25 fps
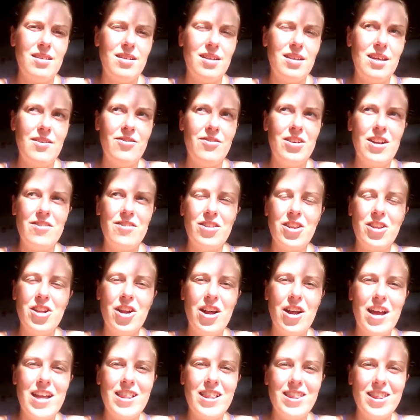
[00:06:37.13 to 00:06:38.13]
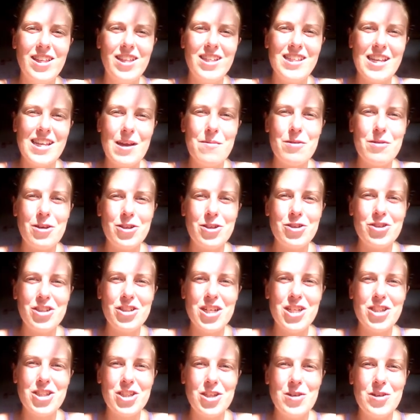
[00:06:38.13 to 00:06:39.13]
even if they're not in the same
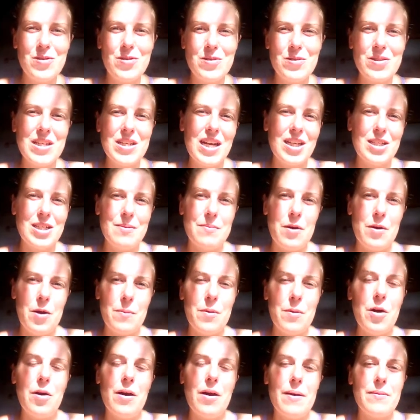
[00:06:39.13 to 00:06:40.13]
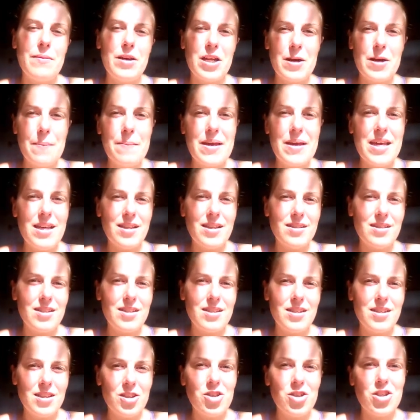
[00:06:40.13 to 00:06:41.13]
country as you, you tell your mum, oh, I'm going to meet
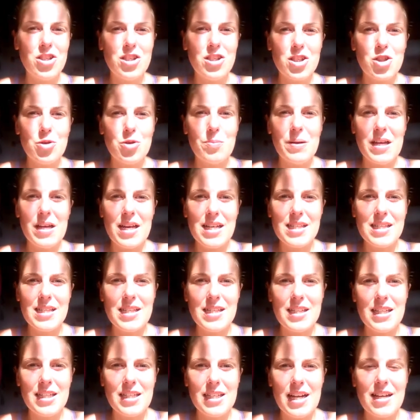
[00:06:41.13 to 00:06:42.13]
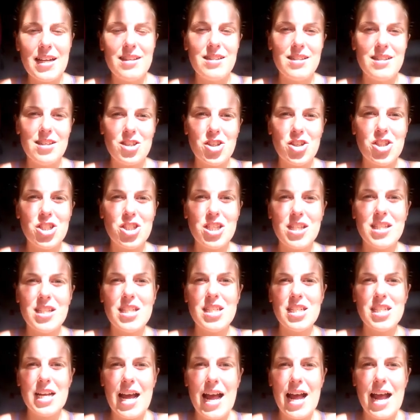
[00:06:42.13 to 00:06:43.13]
such and such a person at such and such a
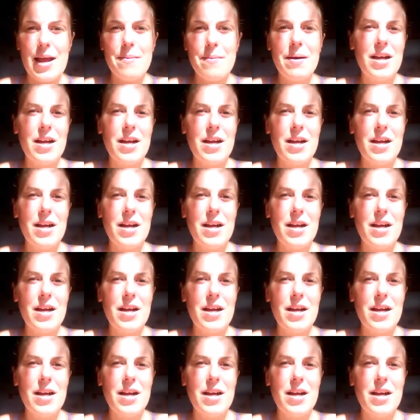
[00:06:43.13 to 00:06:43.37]
time.